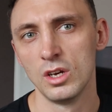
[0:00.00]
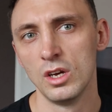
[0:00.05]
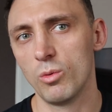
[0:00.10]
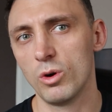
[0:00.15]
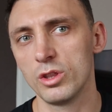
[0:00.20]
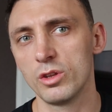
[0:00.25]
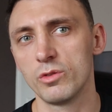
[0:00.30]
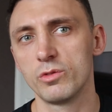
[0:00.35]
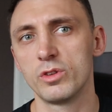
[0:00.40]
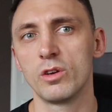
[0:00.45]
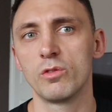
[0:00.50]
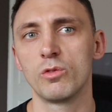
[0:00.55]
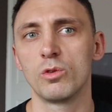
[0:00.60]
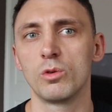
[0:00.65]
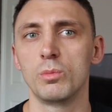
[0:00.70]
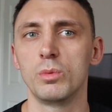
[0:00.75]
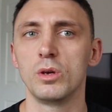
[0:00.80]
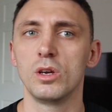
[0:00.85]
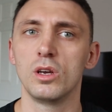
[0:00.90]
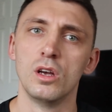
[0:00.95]
One of them
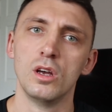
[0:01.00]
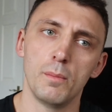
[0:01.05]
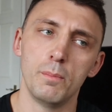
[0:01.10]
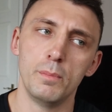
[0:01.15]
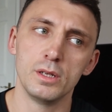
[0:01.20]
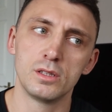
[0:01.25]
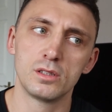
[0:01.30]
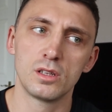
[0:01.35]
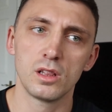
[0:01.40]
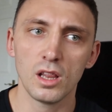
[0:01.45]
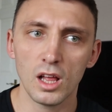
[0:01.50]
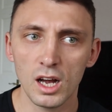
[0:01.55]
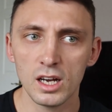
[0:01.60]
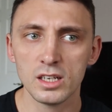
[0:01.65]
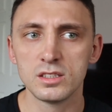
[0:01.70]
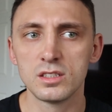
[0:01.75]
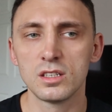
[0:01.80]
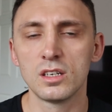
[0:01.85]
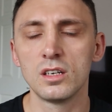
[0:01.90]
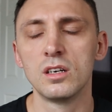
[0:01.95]
will be a bit
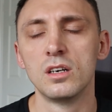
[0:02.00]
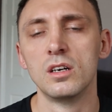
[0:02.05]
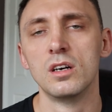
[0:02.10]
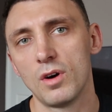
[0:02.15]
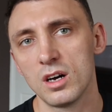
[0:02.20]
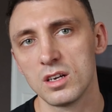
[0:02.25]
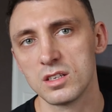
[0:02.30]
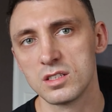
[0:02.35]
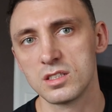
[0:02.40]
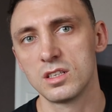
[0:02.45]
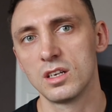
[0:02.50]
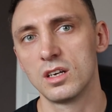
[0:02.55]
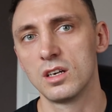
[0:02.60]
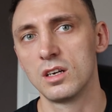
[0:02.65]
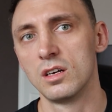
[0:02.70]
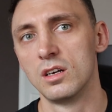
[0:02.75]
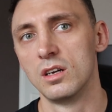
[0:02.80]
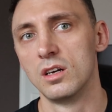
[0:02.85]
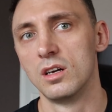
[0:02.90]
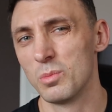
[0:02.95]
lighter,
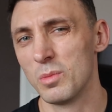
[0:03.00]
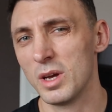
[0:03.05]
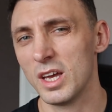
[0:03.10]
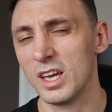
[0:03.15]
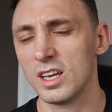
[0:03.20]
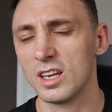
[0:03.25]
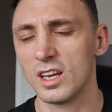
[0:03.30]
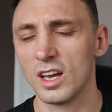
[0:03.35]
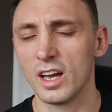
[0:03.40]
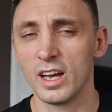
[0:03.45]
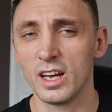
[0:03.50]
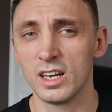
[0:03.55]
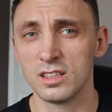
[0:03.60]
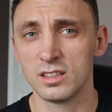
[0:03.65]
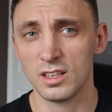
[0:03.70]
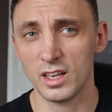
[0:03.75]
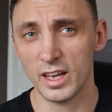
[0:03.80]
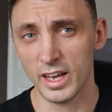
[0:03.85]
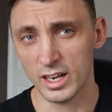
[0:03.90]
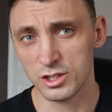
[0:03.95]
faster to make
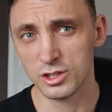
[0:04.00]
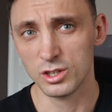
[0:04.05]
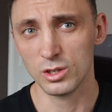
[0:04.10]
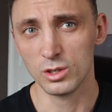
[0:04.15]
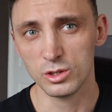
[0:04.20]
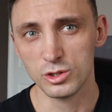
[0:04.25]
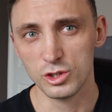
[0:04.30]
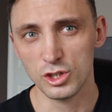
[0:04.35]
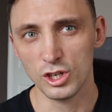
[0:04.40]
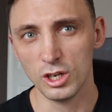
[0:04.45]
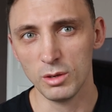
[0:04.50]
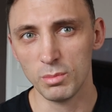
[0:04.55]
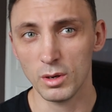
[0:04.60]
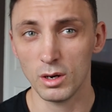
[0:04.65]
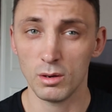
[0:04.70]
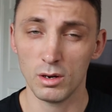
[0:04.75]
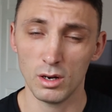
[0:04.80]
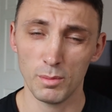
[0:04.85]
and actually cheaper,